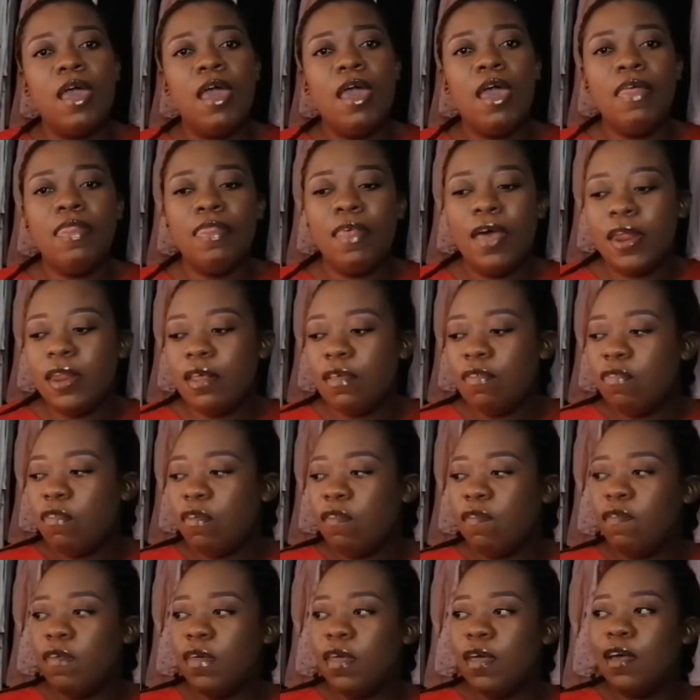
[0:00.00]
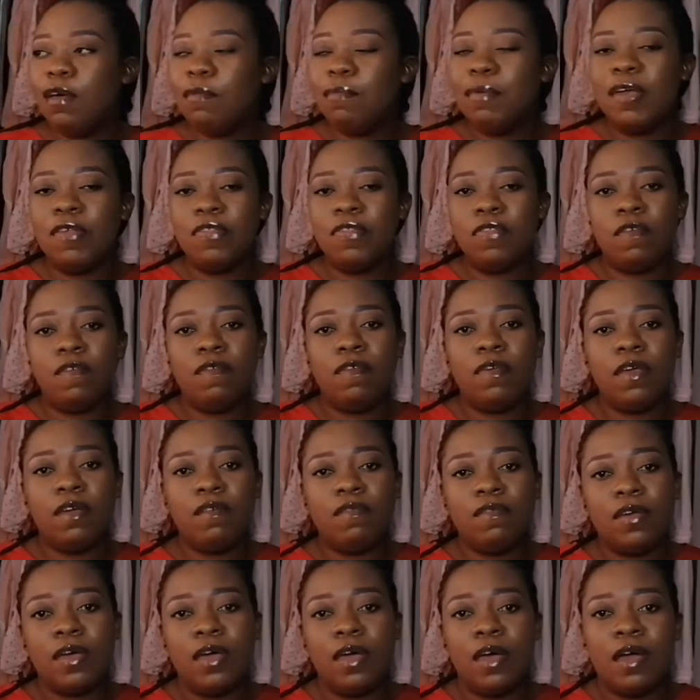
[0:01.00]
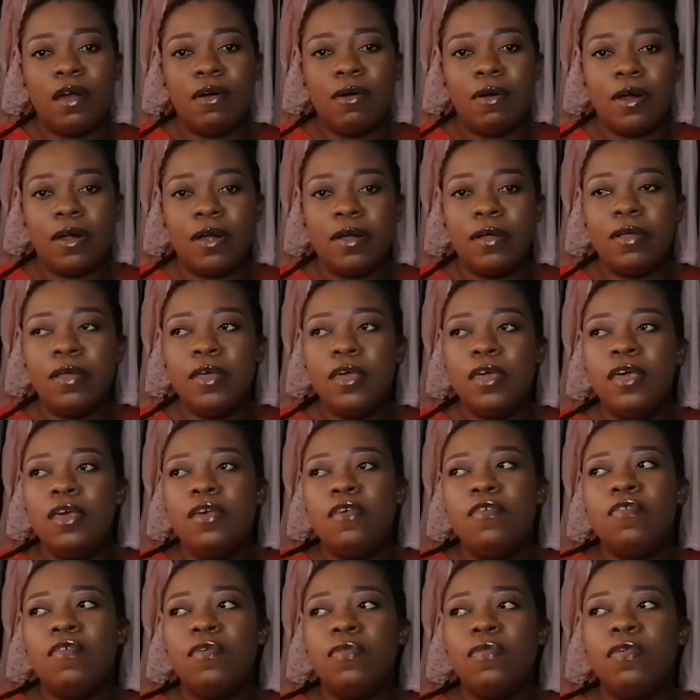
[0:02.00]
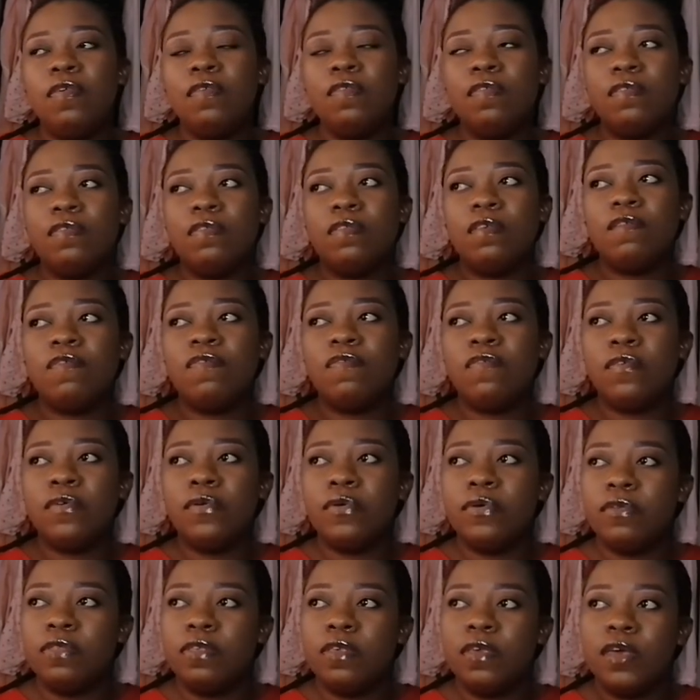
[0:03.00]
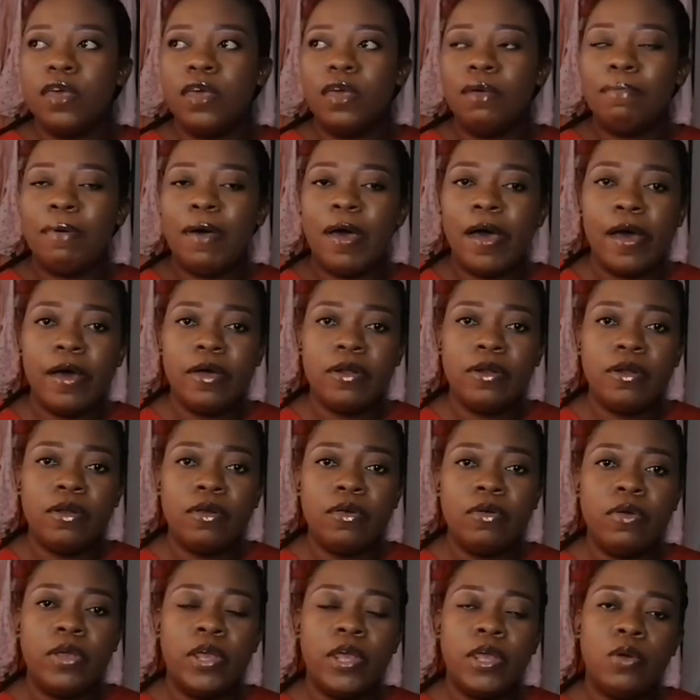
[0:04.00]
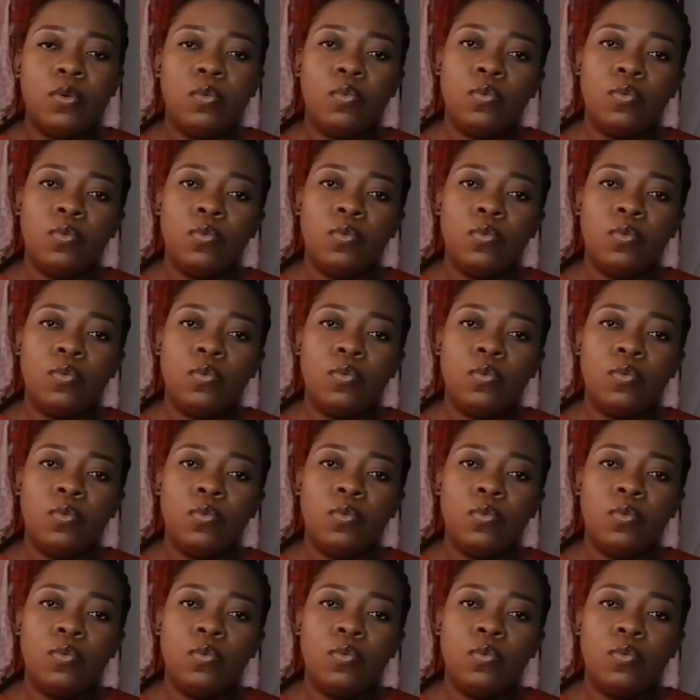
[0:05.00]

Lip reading: And that is Sofia by Sofia Vergara. So this is a fruity, powdery,